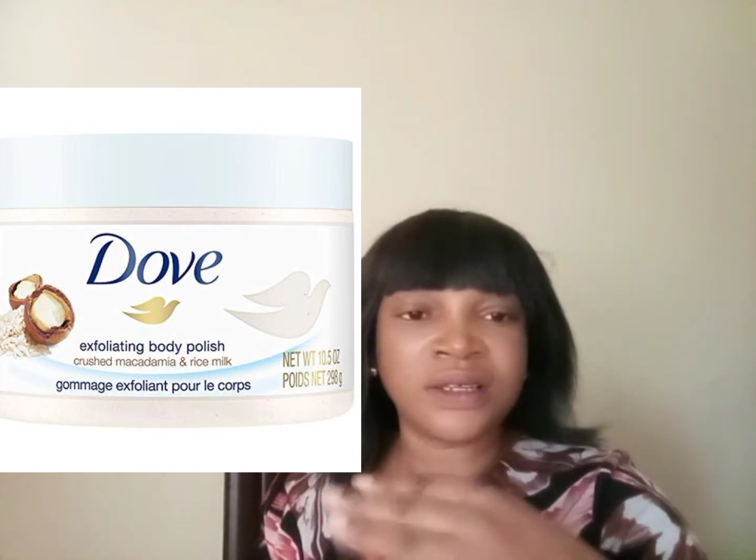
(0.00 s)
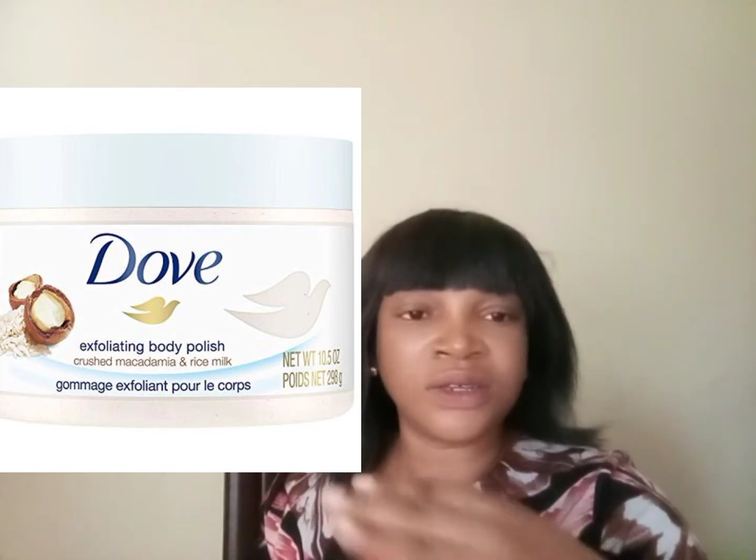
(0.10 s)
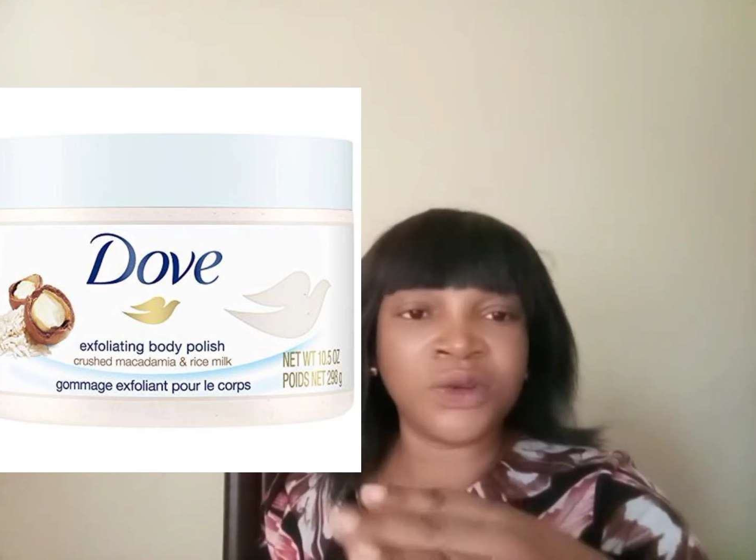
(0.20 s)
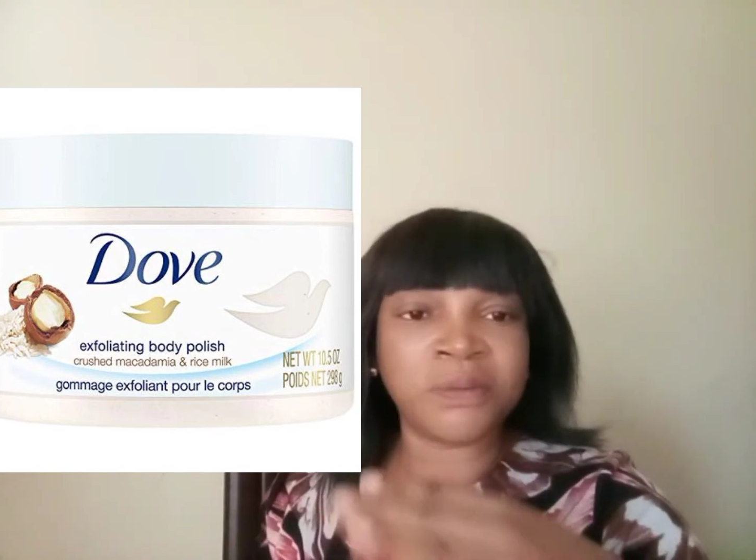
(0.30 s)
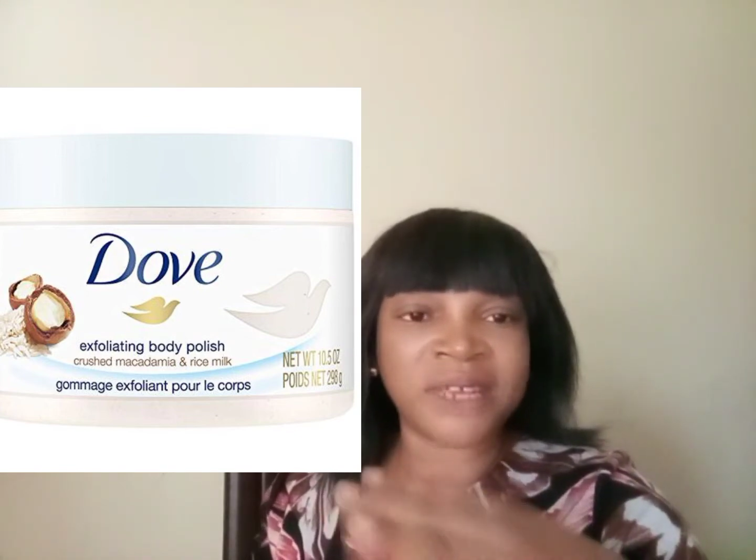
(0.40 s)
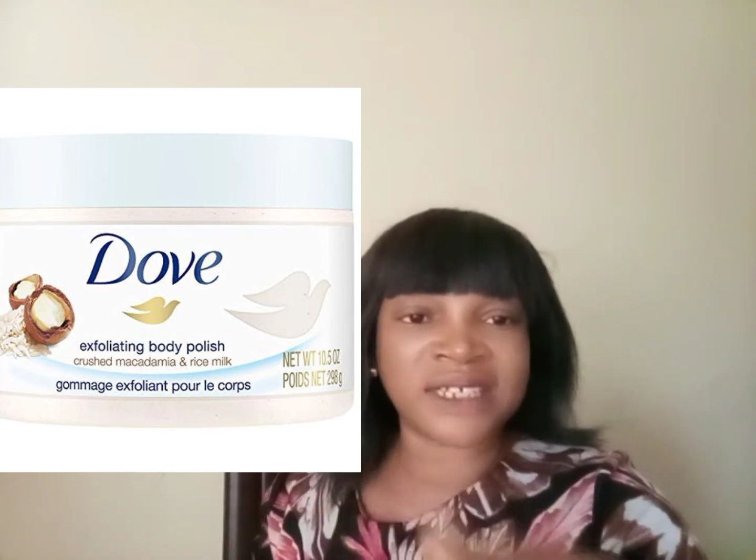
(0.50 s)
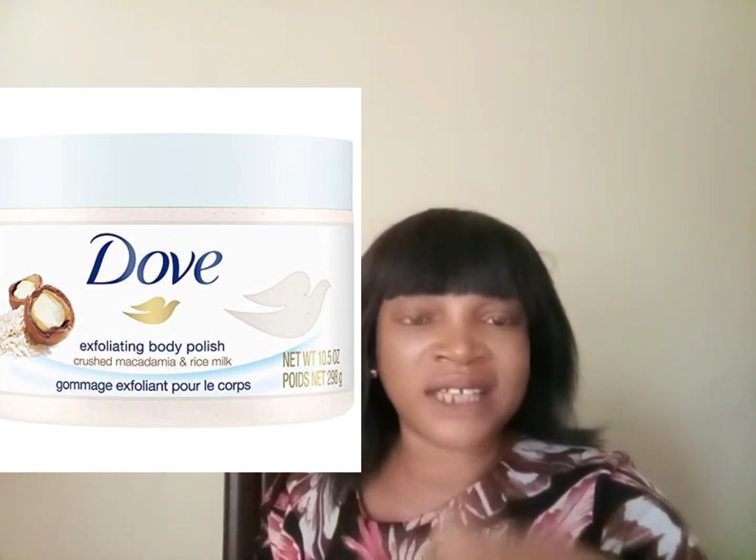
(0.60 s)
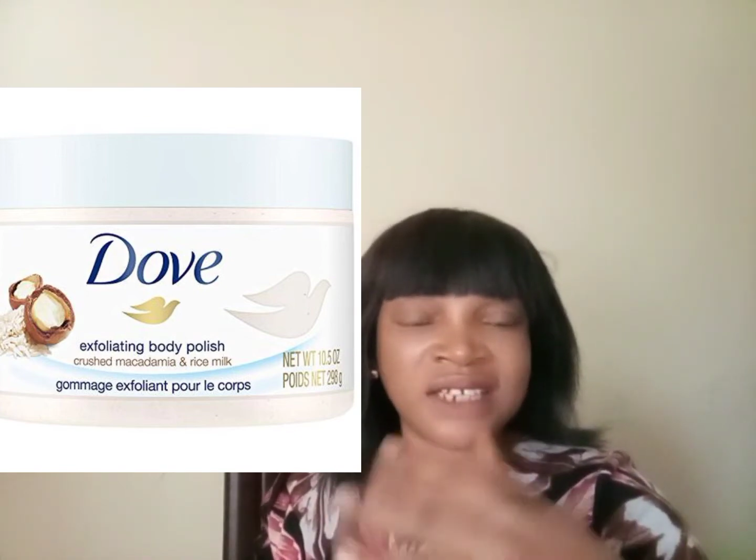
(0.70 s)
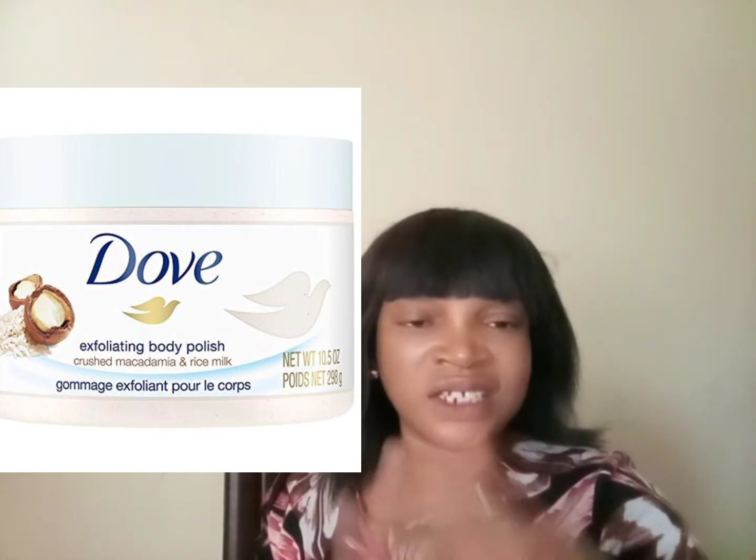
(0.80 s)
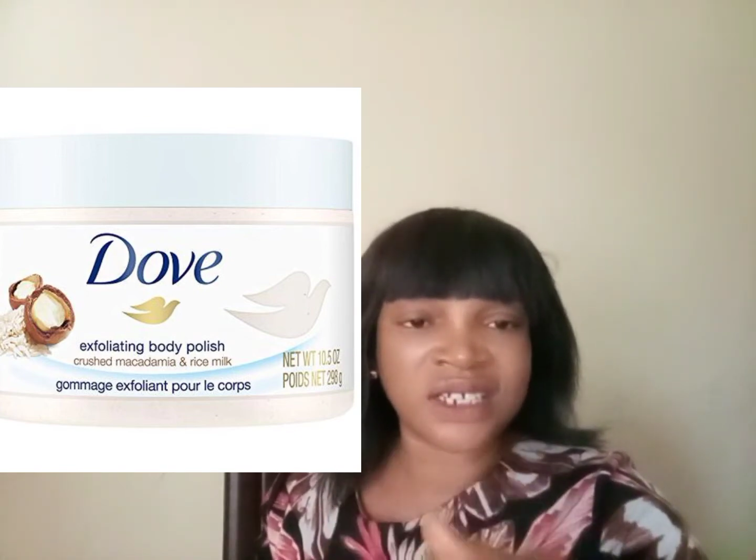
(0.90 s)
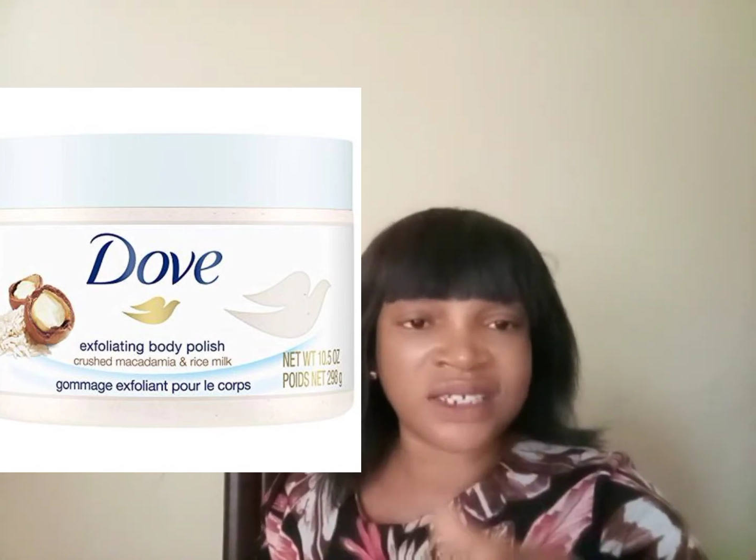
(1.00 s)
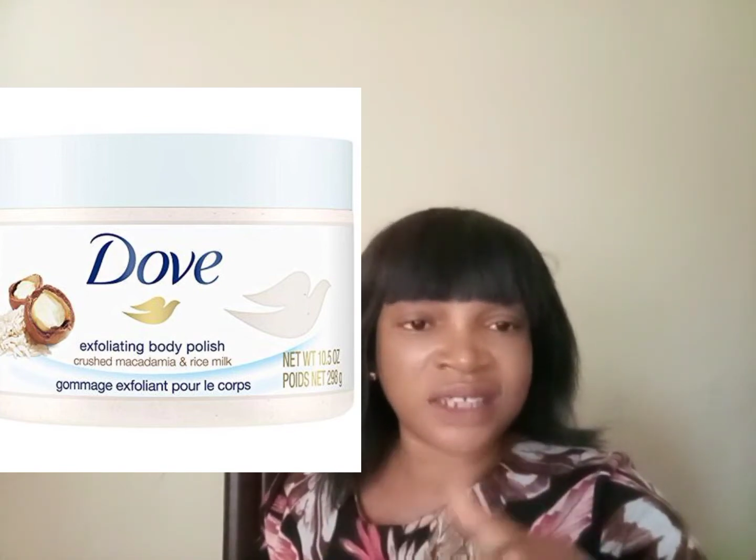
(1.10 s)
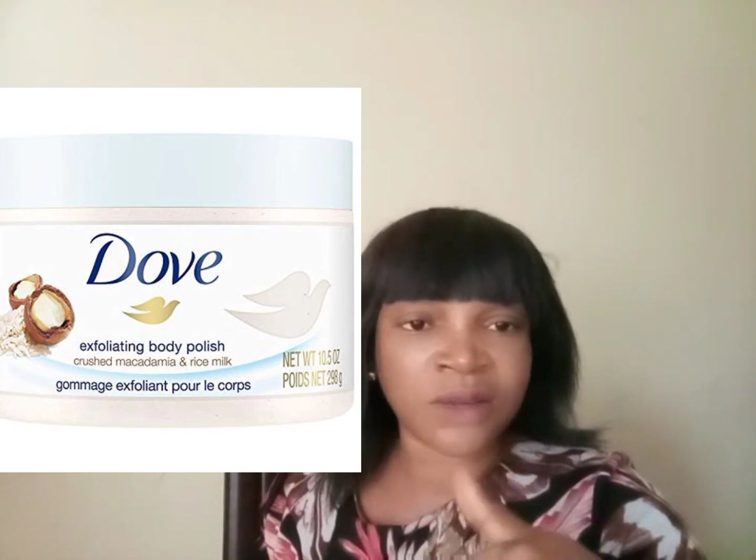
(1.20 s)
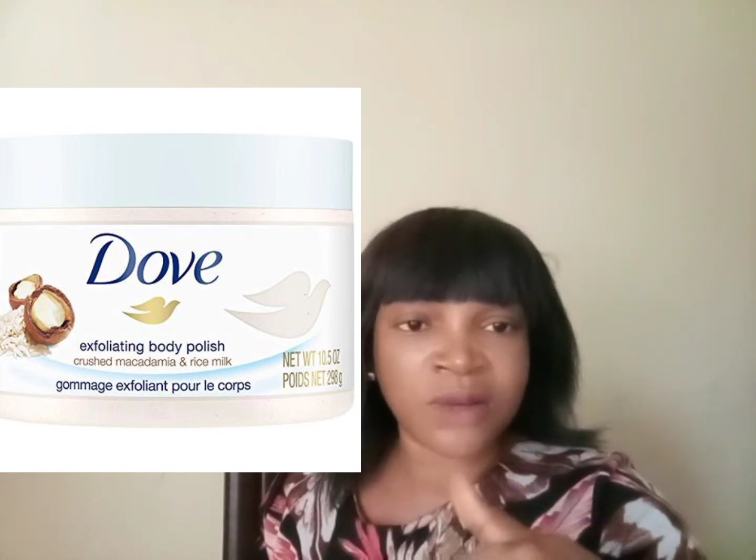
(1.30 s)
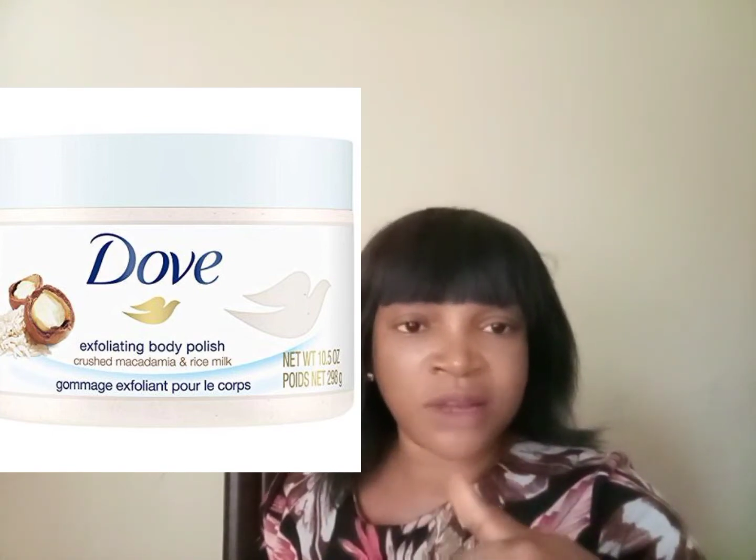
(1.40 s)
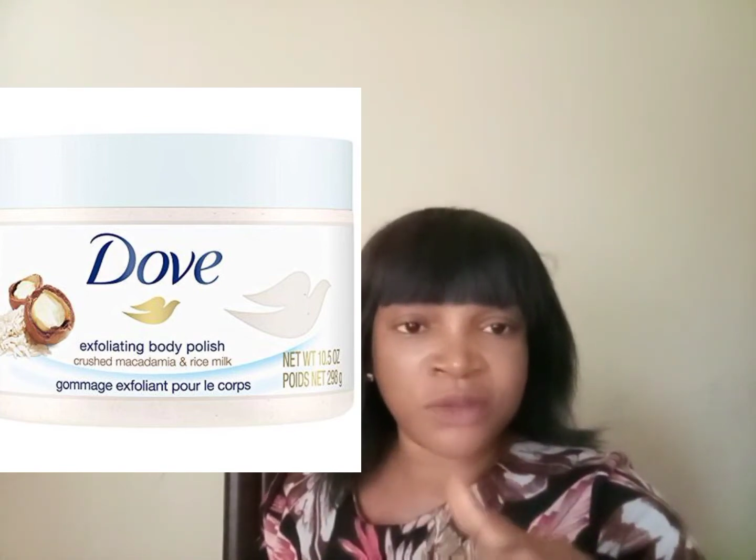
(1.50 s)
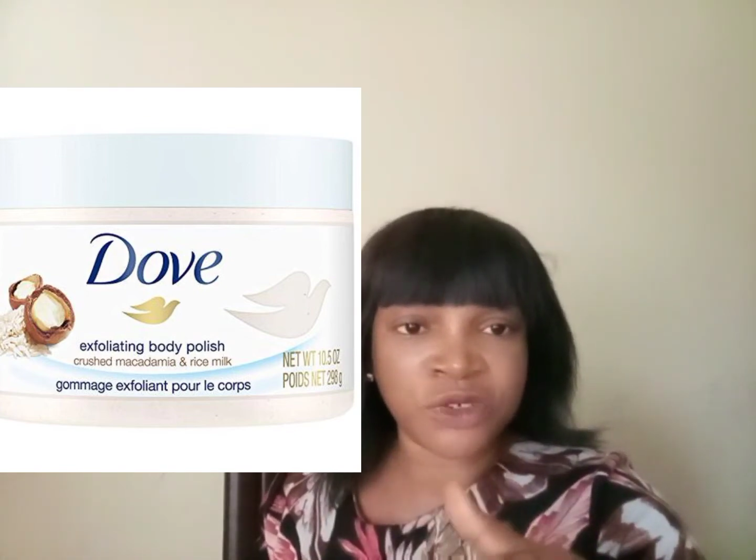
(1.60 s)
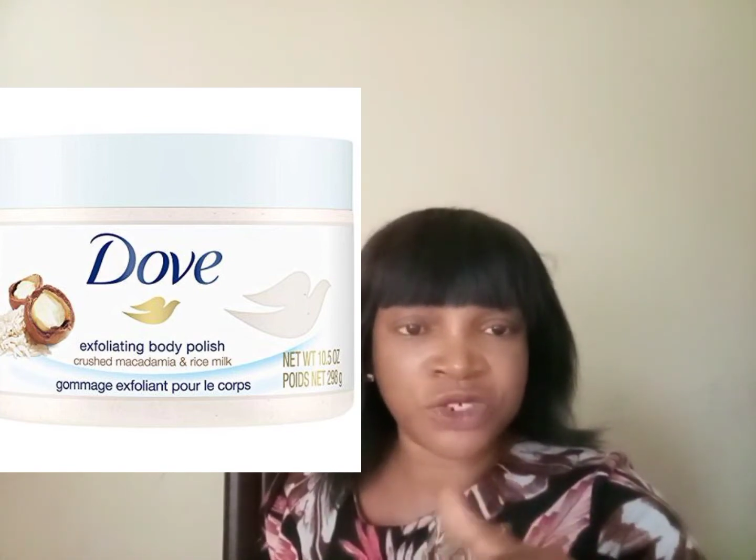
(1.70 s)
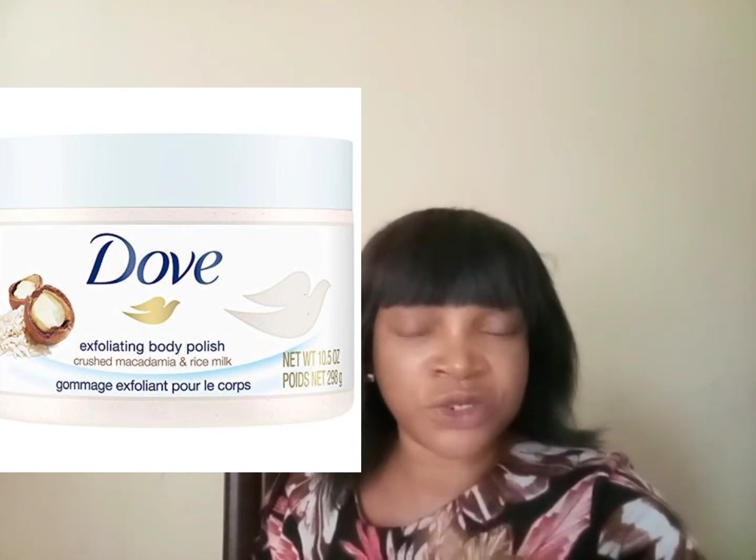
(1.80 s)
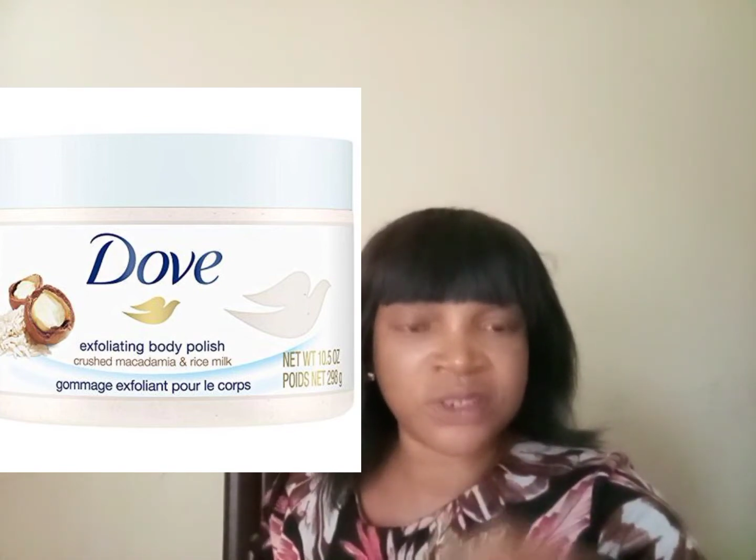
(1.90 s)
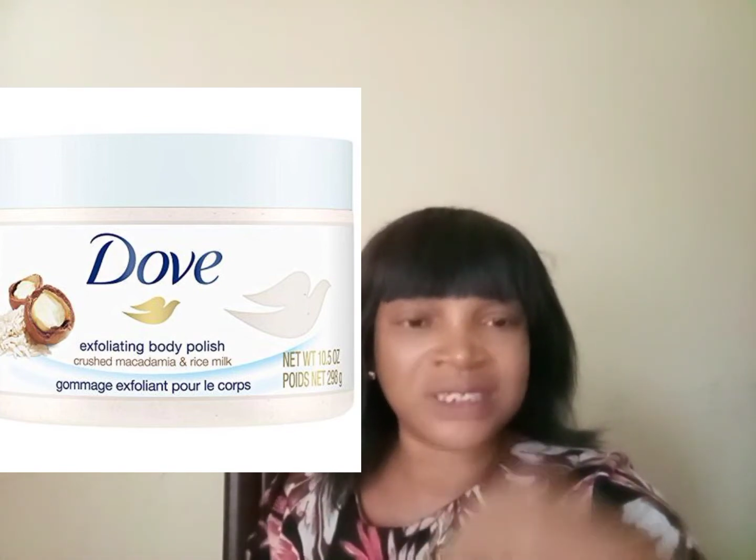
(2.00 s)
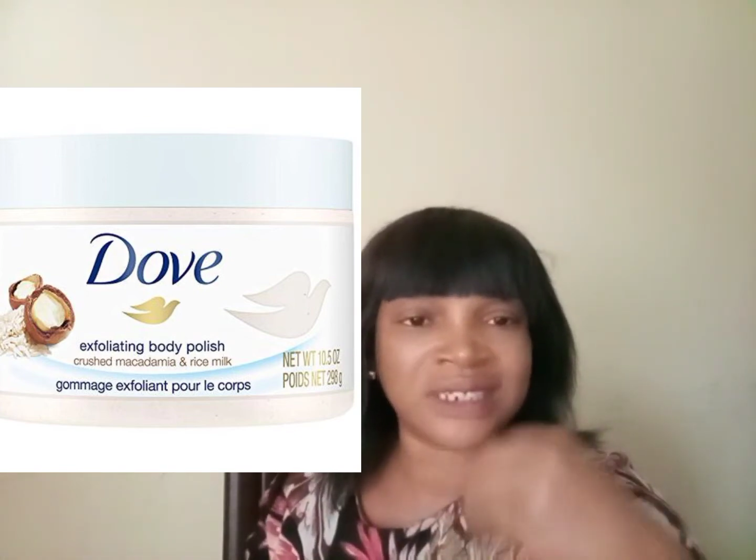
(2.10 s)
You know, massage in a circular motion